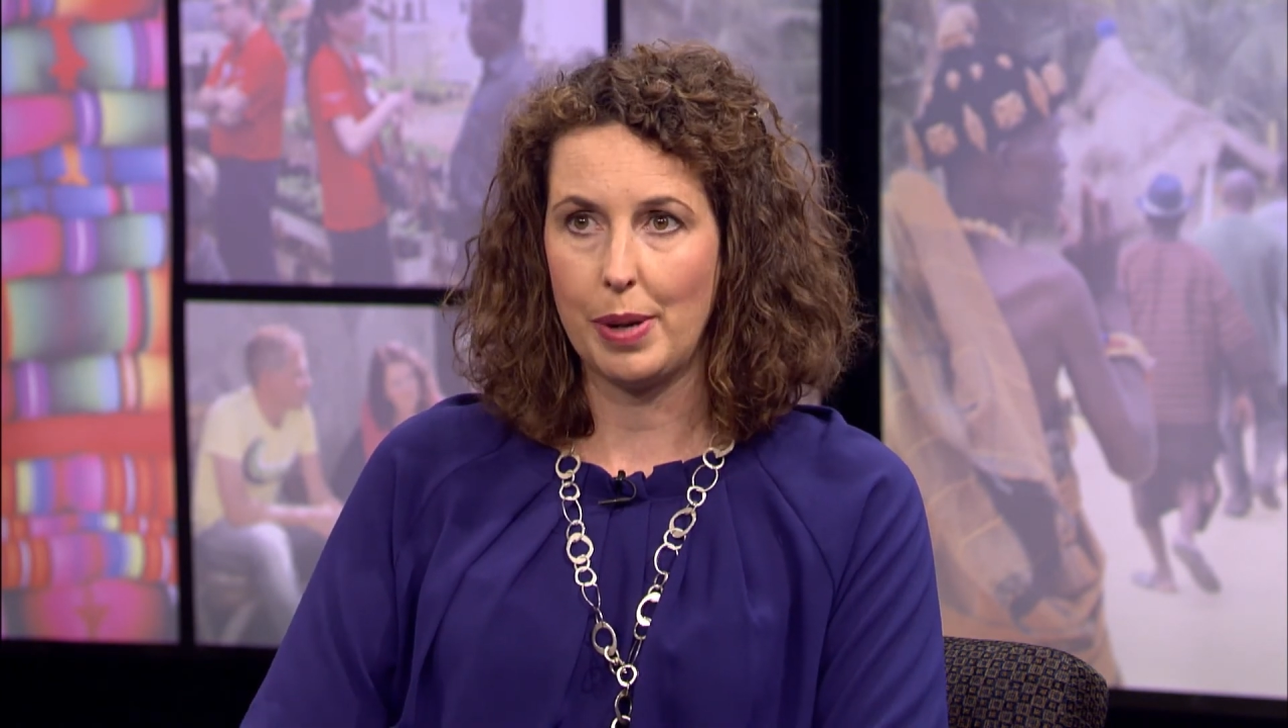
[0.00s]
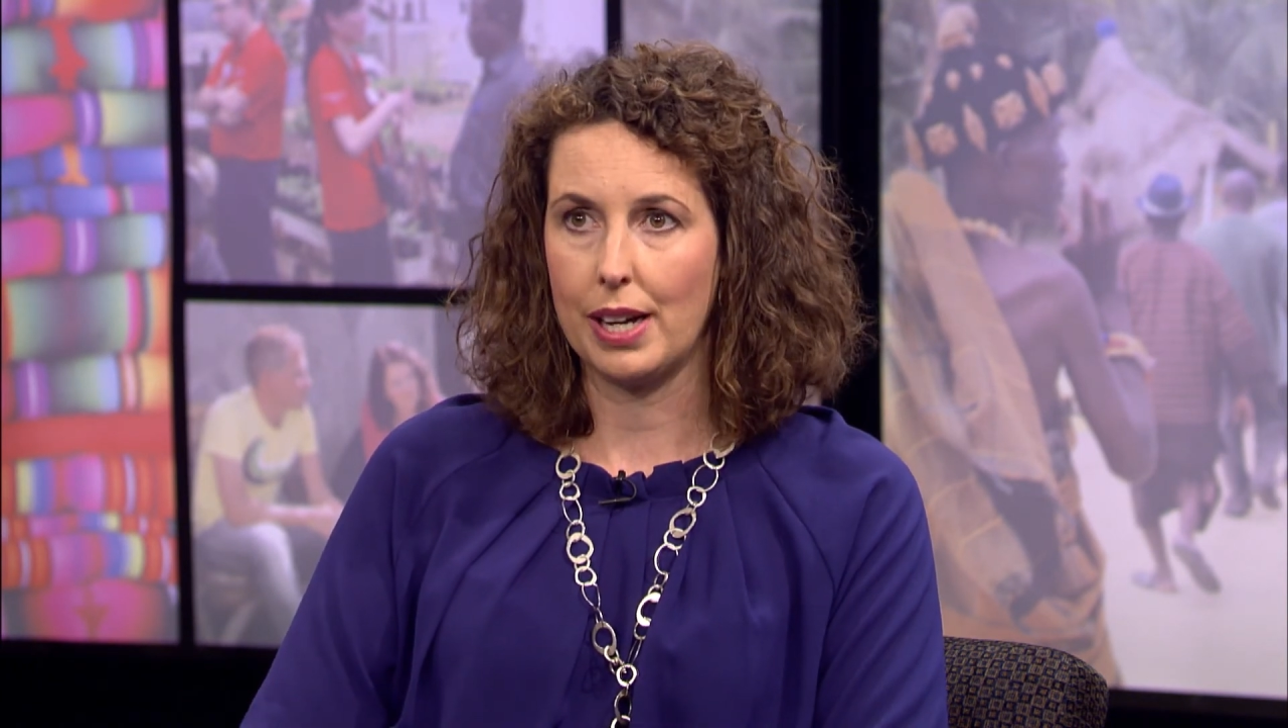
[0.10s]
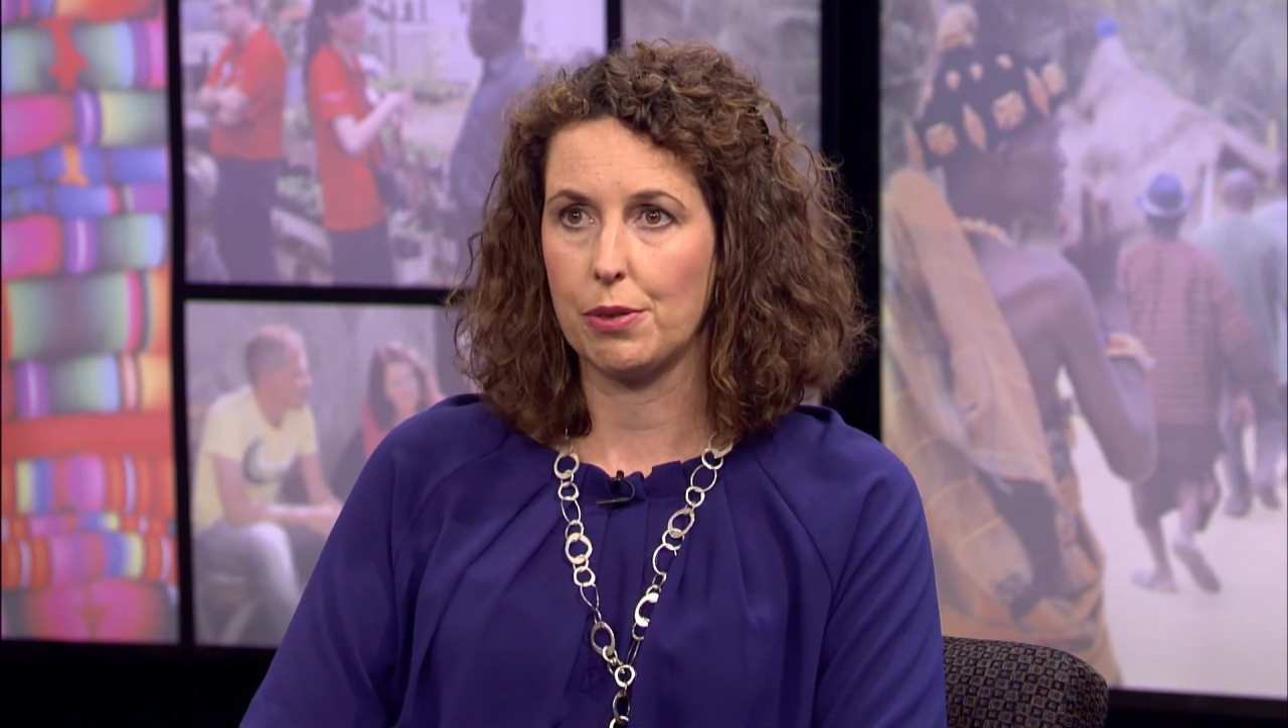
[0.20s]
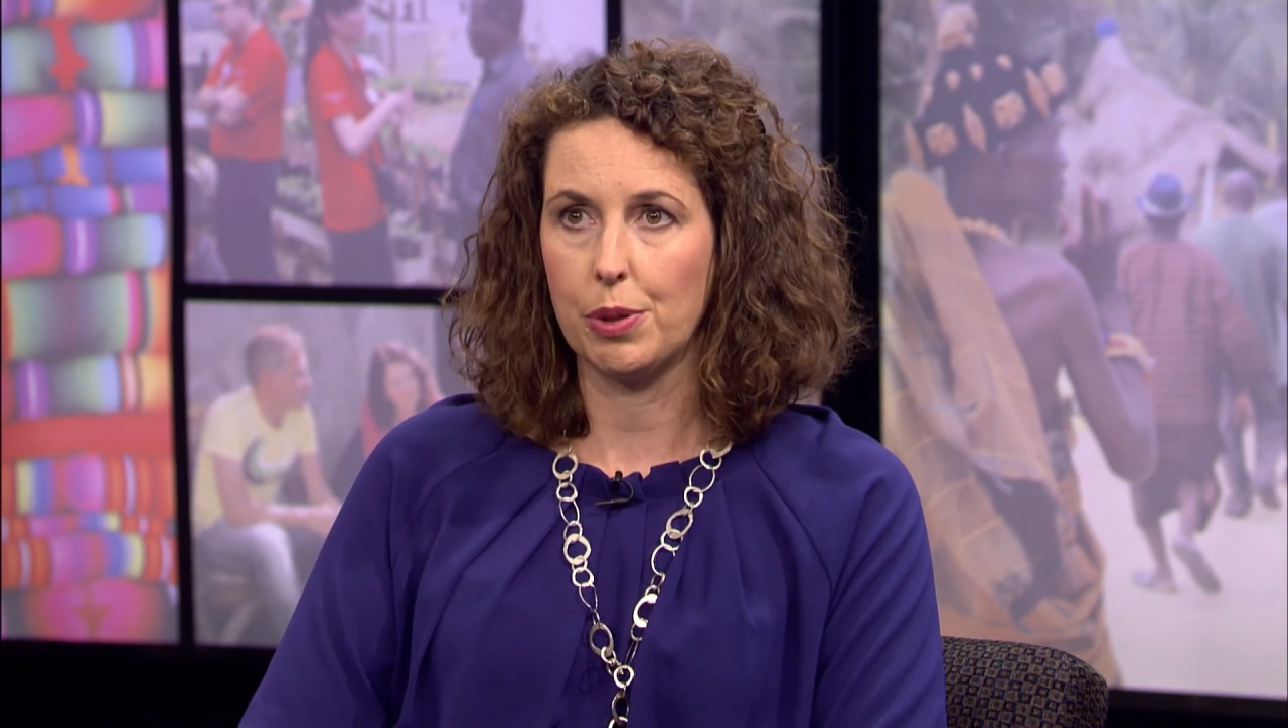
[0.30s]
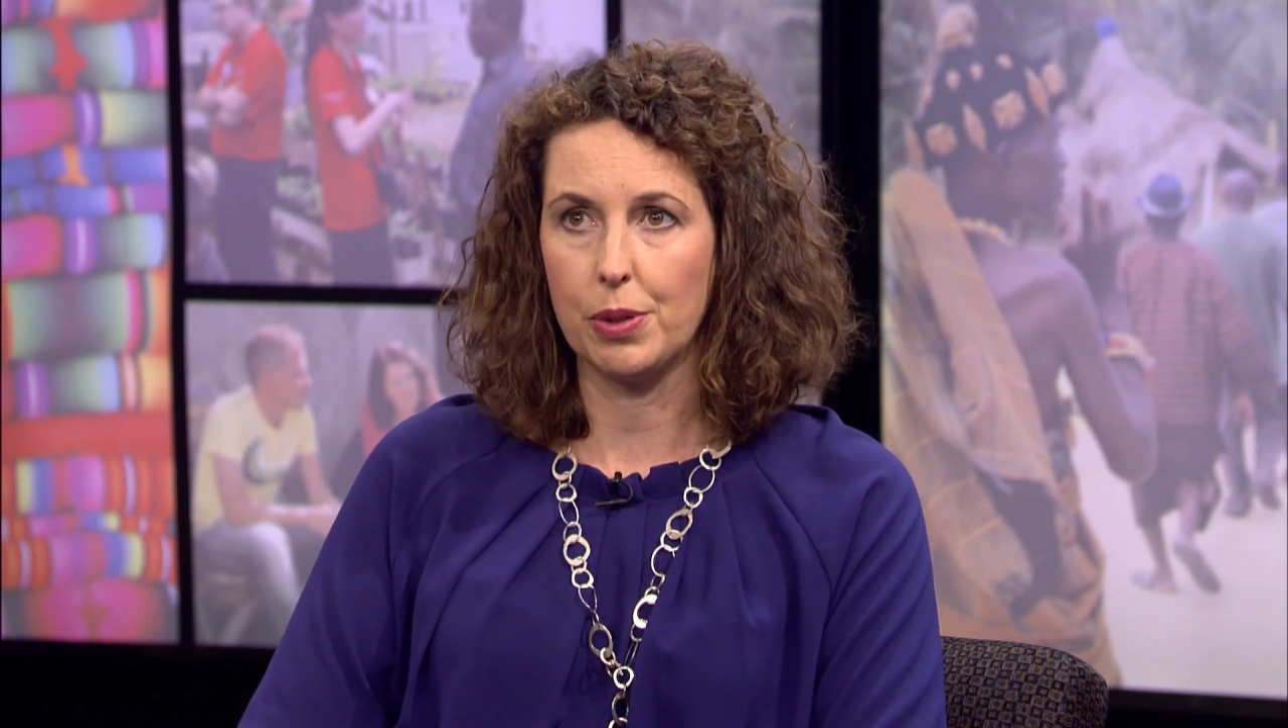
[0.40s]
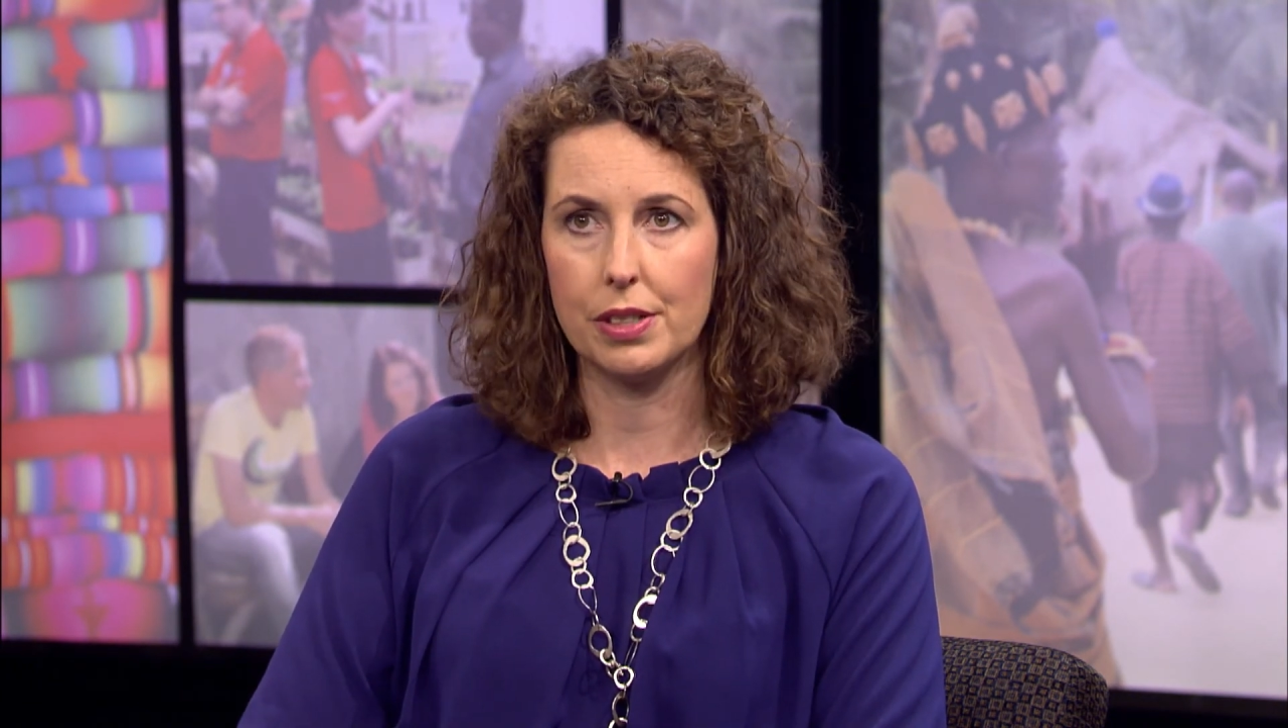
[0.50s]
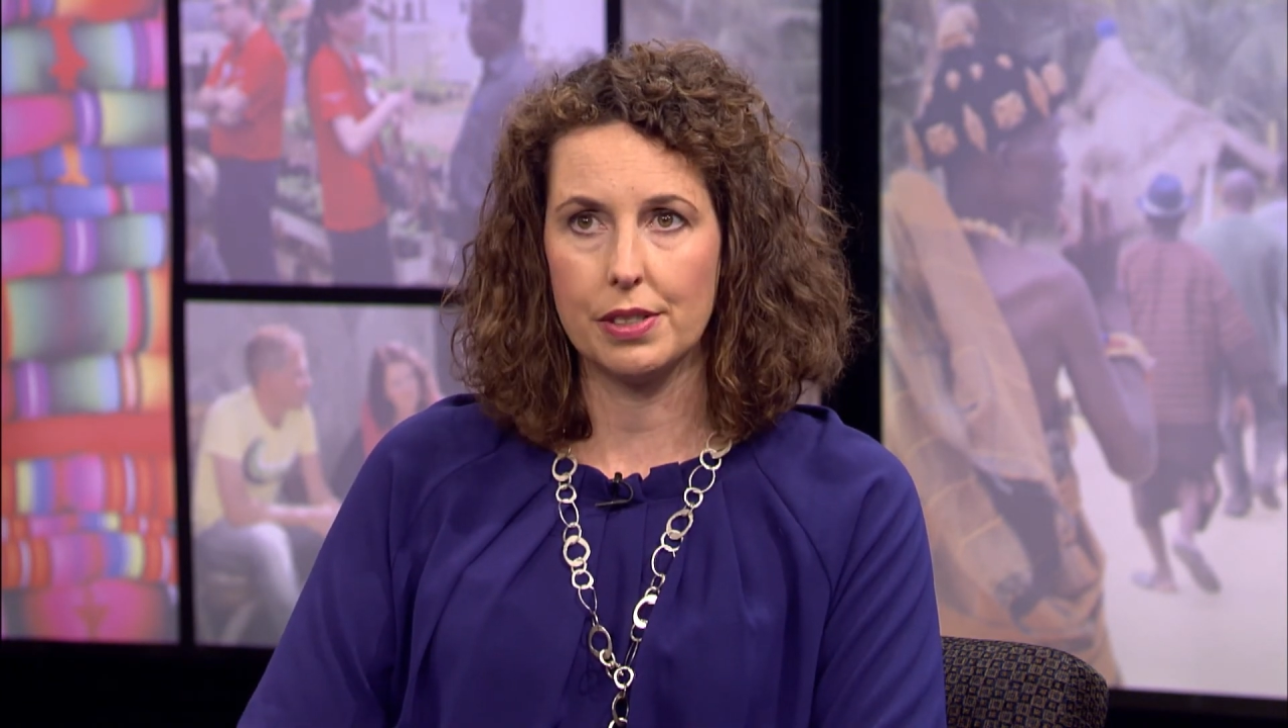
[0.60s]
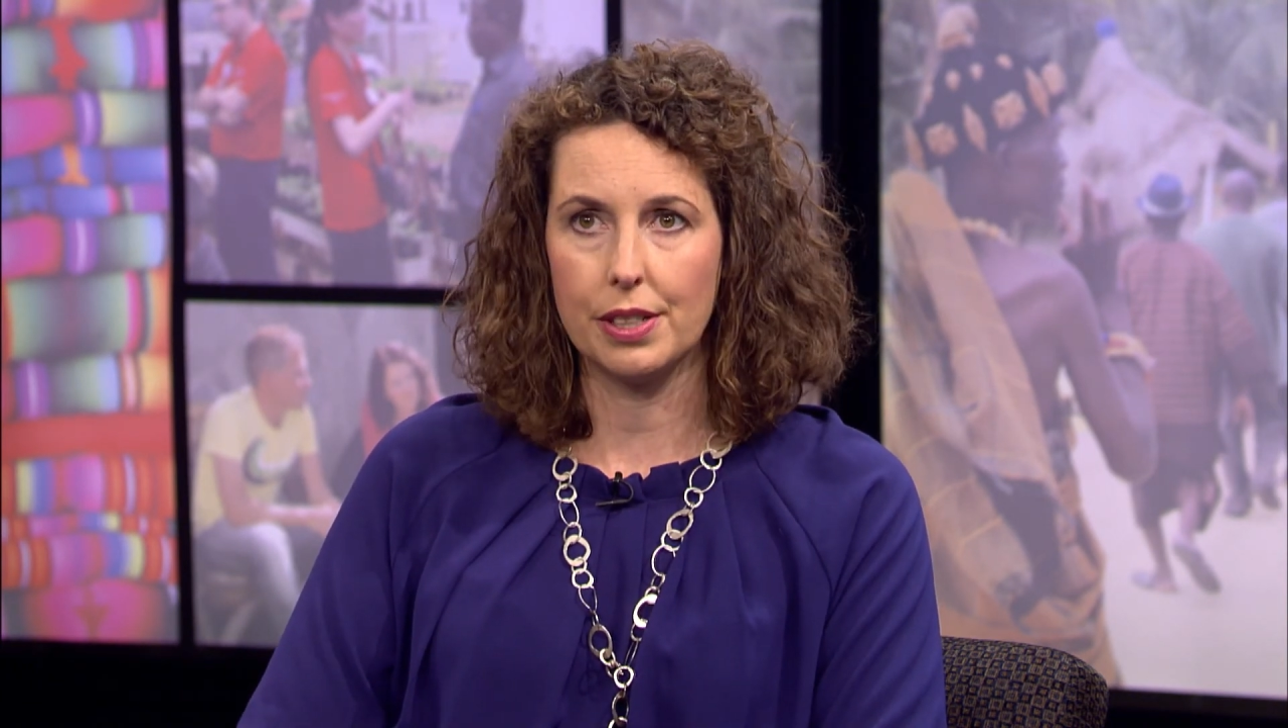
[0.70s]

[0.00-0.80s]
impact we want